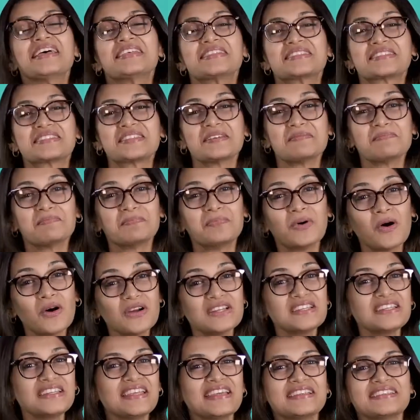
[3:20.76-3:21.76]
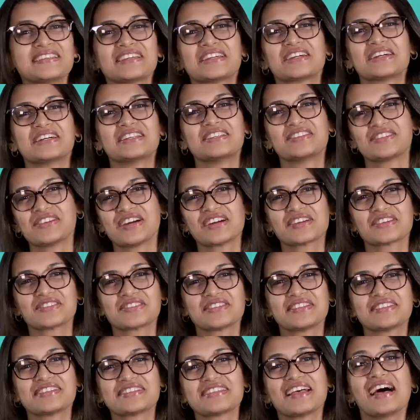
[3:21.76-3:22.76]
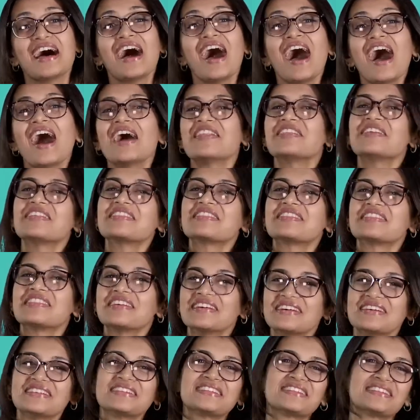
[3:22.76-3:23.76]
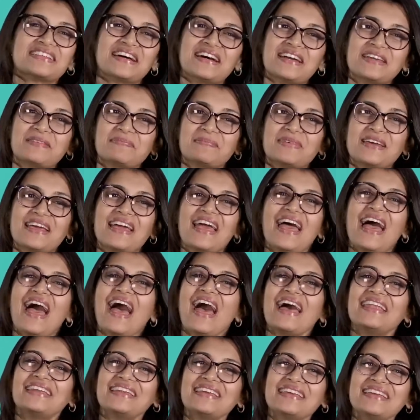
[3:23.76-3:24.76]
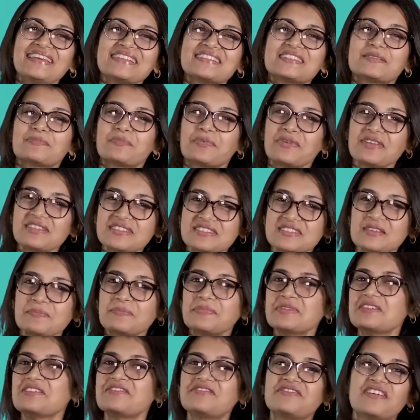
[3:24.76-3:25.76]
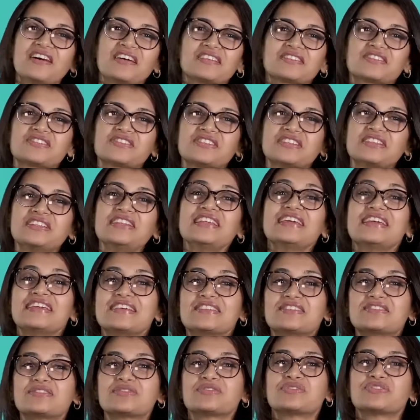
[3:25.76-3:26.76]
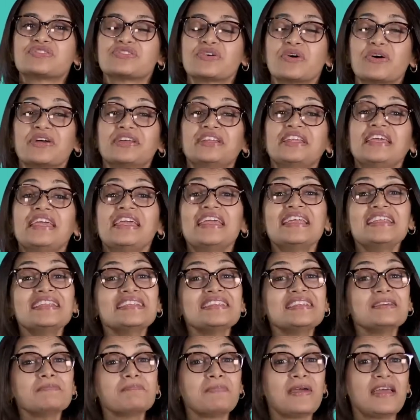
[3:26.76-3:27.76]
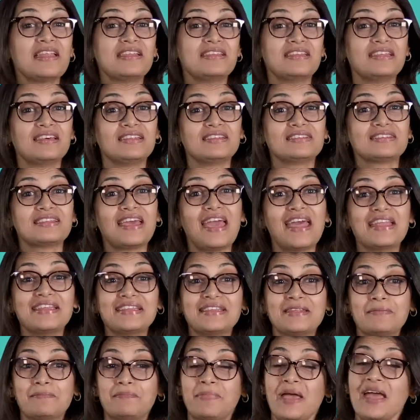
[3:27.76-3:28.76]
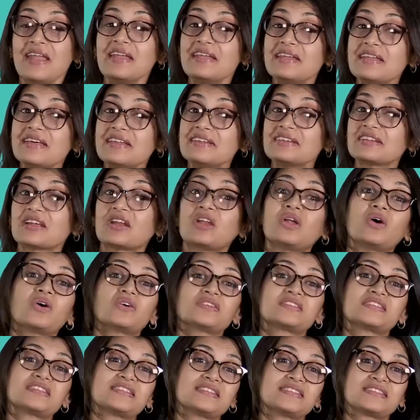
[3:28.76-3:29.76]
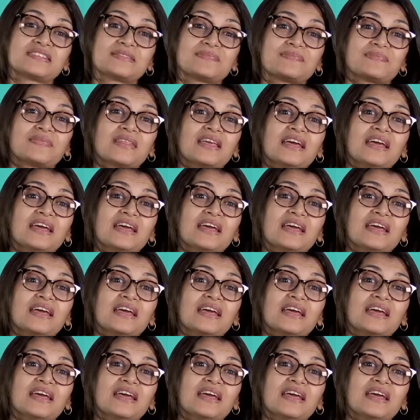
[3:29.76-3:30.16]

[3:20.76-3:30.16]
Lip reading: Subordinating conjunctions are the third type, and its principal function is to join independent and dependent clauses.